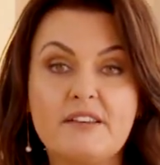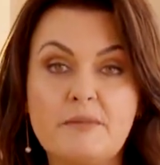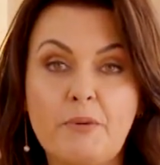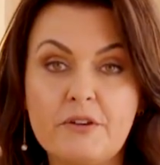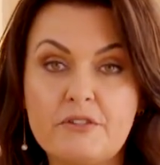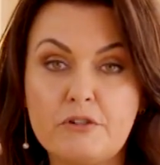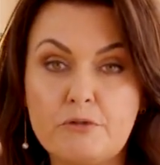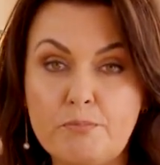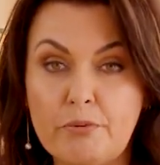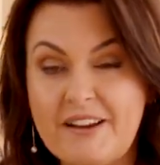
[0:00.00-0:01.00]
as opposed to
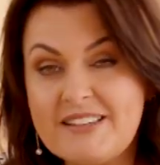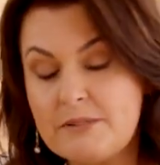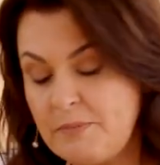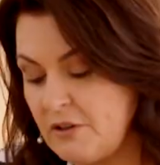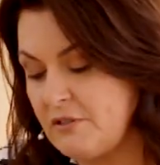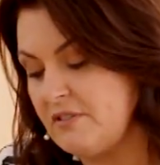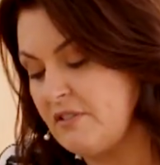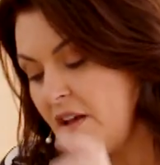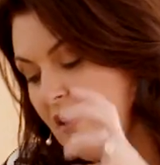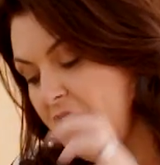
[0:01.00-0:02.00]
breast
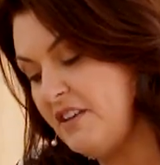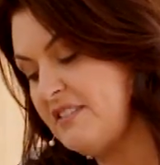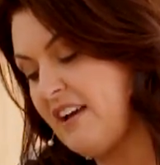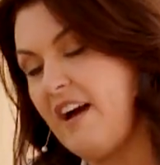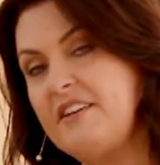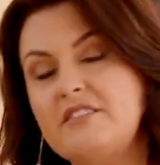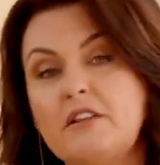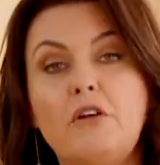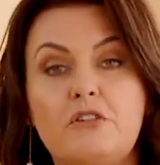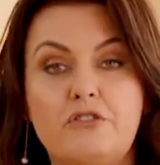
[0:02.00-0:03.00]
because this cut is a
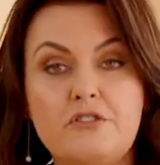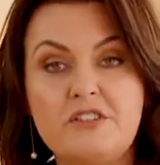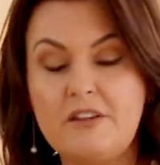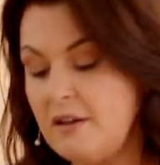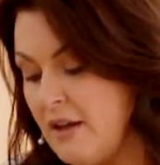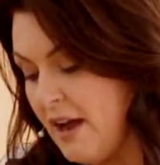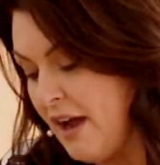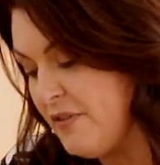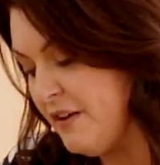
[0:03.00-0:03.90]
lot juicier and